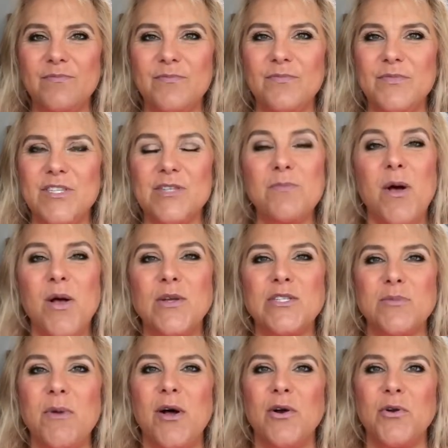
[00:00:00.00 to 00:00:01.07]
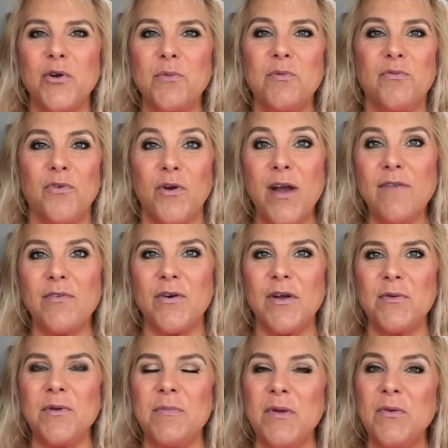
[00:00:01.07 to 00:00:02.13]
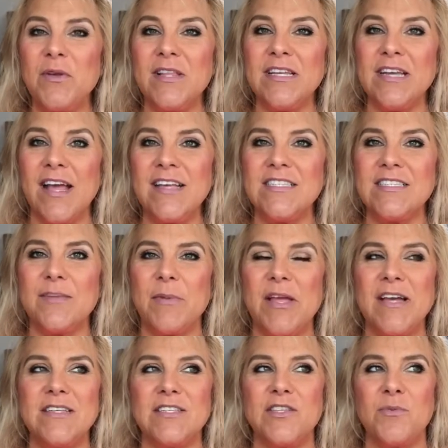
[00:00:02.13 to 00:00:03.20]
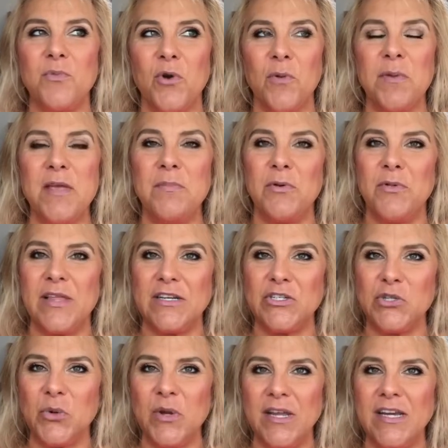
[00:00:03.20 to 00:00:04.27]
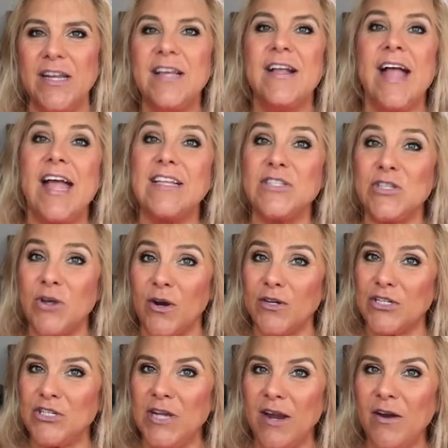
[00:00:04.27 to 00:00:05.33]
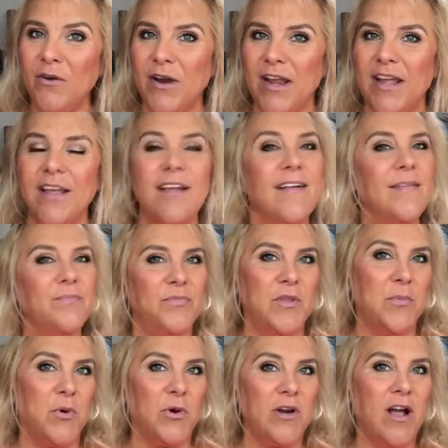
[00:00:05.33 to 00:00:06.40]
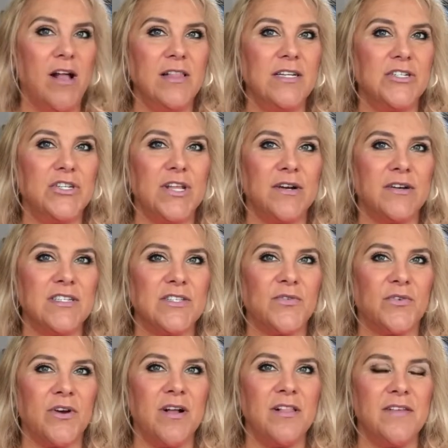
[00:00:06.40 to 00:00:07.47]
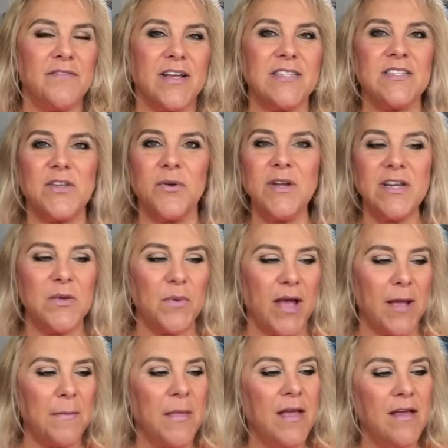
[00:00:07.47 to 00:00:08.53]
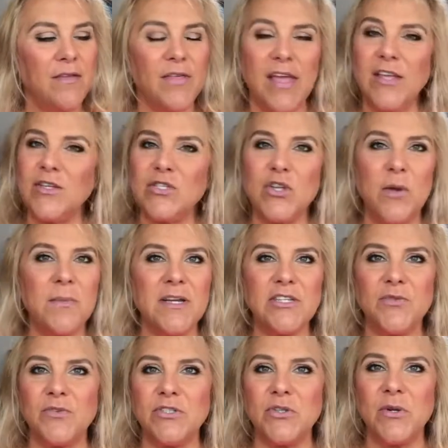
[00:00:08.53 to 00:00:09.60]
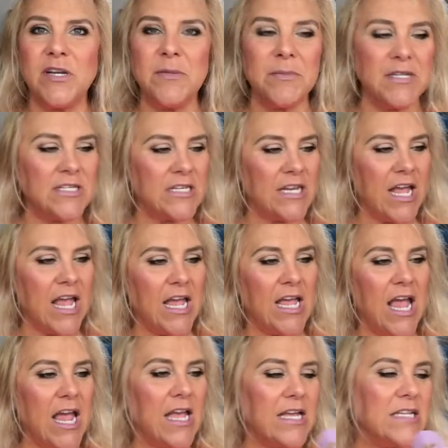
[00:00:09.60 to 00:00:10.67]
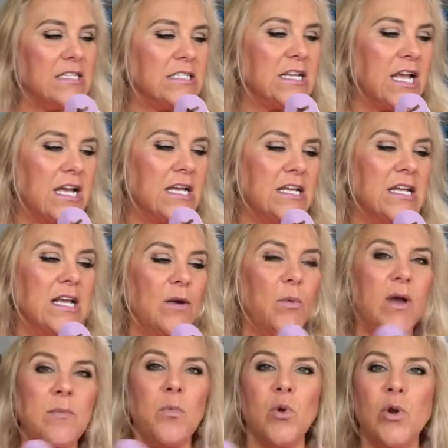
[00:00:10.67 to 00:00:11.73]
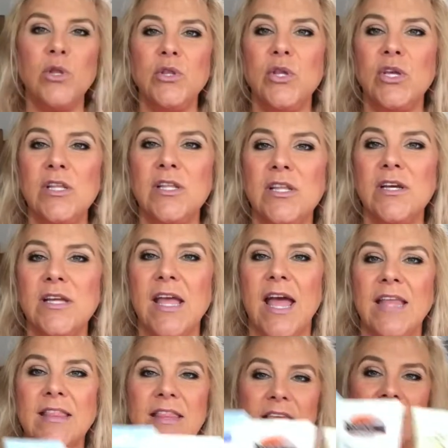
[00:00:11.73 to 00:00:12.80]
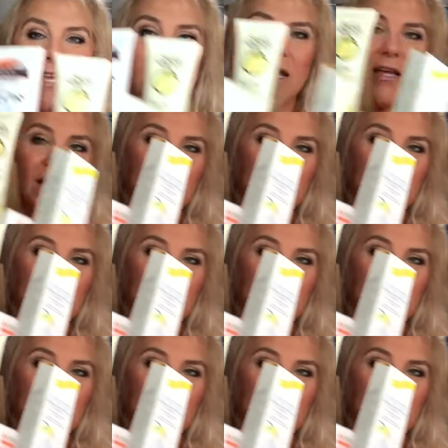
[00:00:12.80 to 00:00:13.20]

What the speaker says: small group forever. It would be really nice, because the more people that join and start sharing, the more knowledge there is for all of us. So anyway, thank you so much for joining me today, and one more good look at the